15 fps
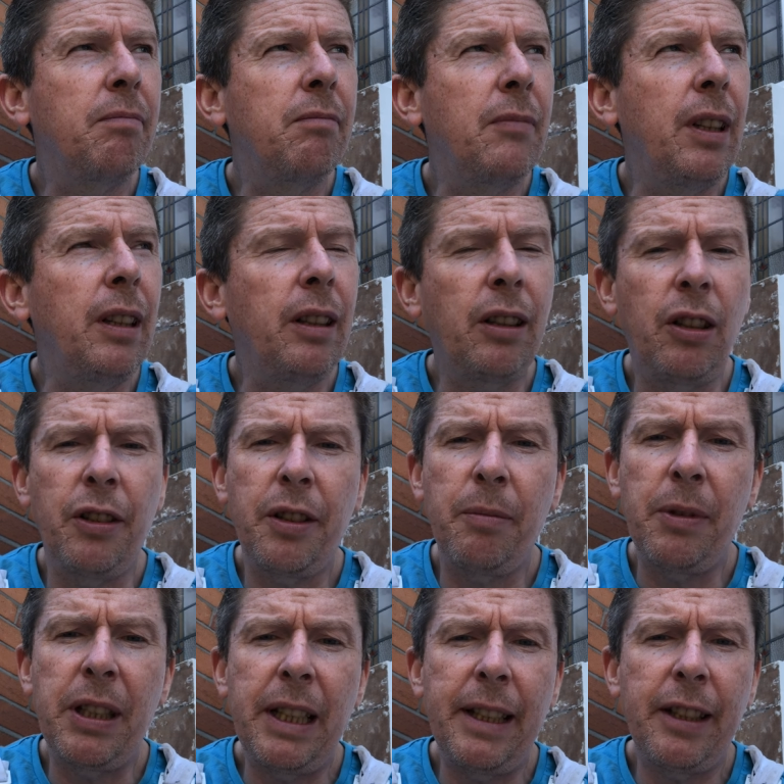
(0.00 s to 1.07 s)
the customer
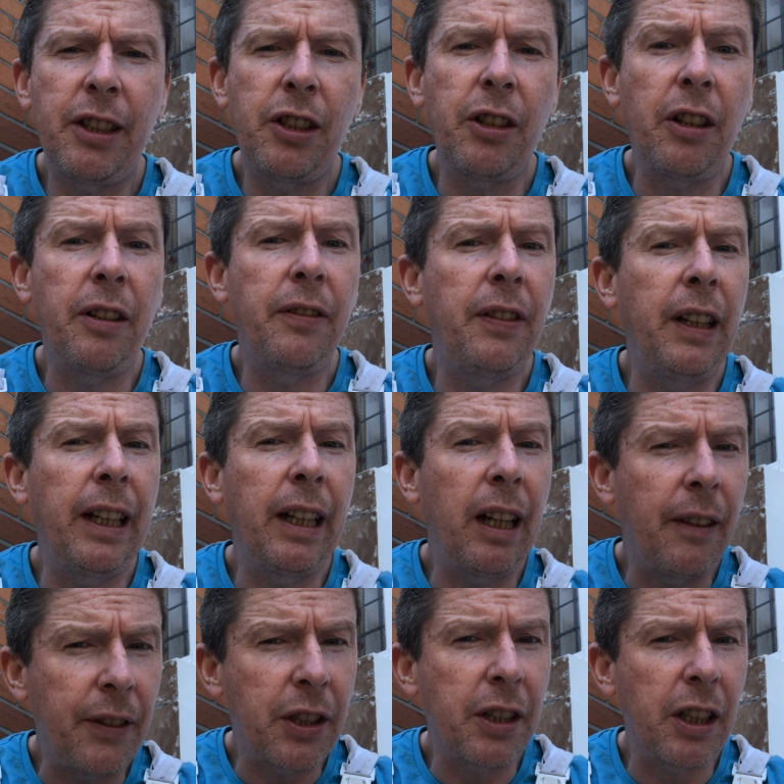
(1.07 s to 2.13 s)
said it started flaking
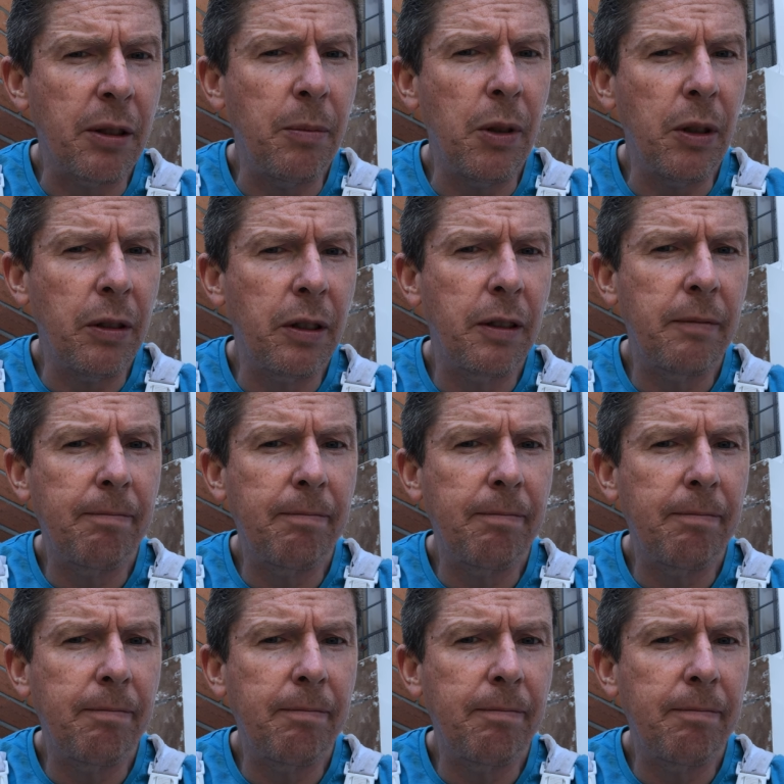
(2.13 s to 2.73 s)
after 6 months.